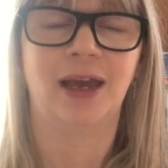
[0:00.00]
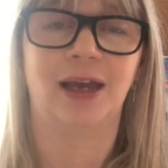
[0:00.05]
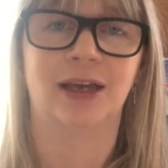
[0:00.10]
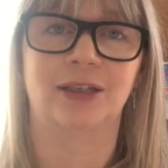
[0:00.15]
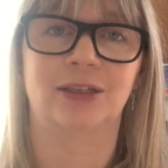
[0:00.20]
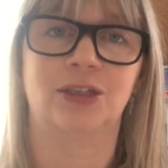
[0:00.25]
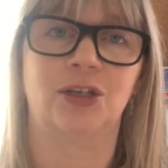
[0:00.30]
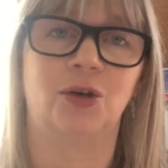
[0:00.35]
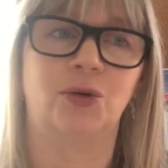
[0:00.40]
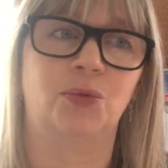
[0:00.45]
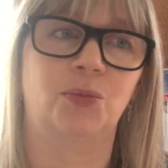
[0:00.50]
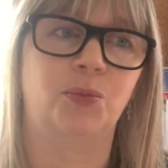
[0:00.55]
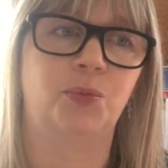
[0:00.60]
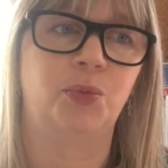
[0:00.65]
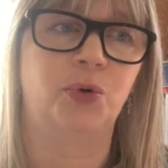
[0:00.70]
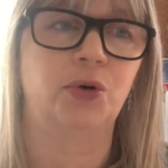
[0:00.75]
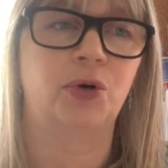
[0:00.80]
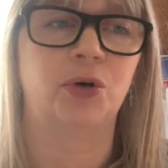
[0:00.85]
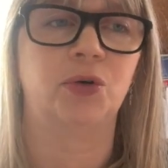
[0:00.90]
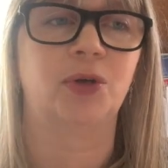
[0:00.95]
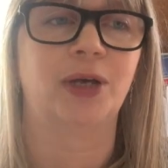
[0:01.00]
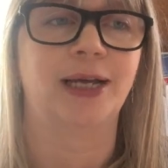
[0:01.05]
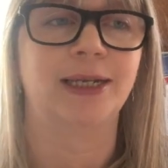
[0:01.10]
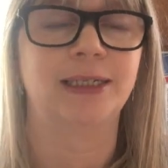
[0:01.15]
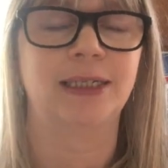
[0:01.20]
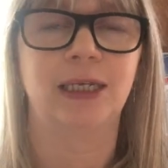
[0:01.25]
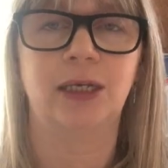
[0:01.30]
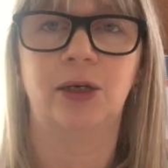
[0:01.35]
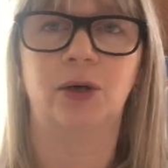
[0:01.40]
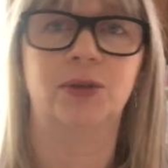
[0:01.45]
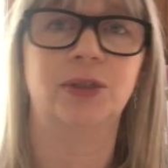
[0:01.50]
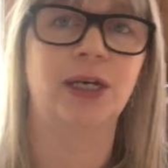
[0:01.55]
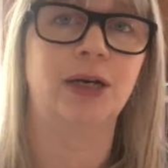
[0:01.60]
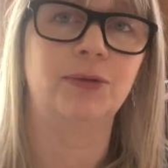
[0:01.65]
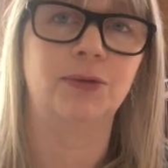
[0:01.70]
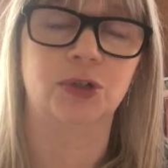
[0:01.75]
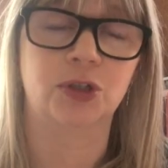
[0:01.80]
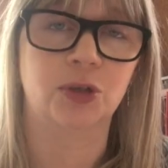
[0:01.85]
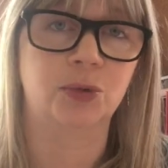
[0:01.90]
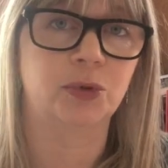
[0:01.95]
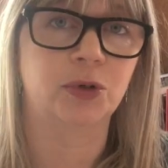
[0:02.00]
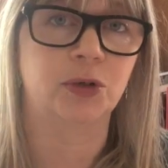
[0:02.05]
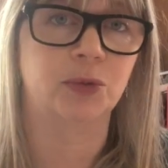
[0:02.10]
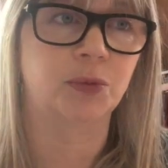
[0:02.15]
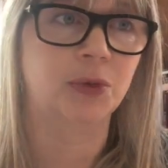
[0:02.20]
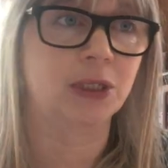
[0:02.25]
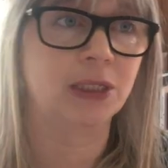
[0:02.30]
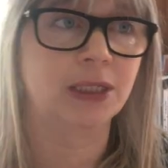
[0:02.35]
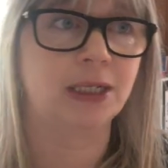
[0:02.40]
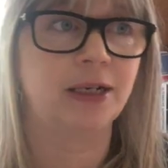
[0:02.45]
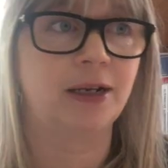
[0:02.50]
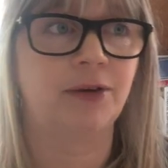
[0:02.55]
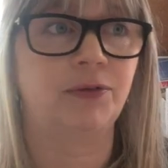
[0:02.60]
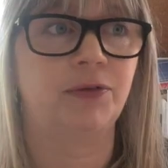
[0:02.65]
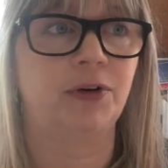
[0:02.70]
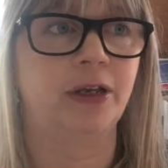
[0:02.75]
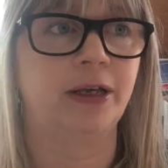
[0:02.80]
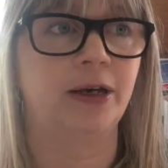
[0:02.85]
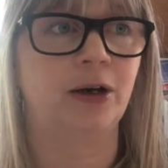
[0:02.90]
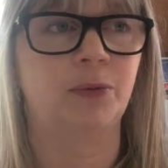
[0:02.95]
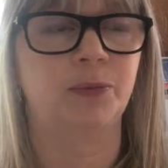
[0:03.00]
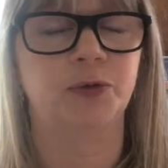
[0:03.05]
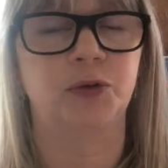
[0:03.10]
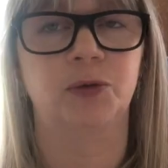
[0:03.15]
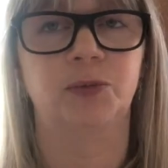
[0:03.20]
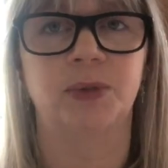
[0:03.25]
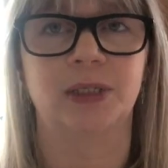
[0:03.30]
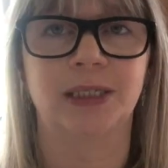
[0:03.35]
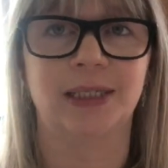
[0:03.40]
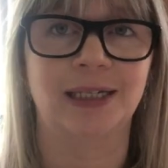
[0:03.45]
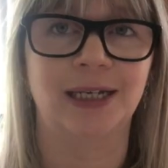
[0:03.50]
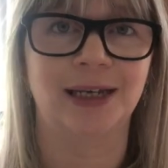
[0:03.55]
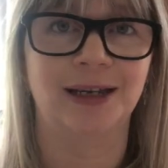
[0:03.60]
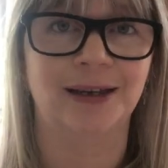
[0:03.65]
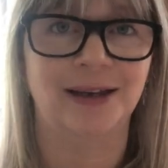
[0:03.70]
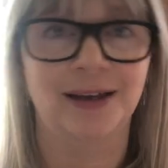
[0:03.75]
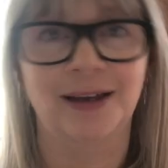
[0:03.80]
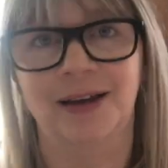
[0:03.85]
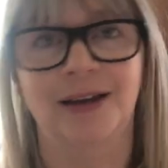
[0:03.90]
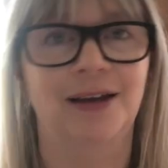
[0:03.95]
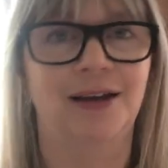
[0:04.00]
And so poor old Candide goes out into the world with this lovely, optimistic,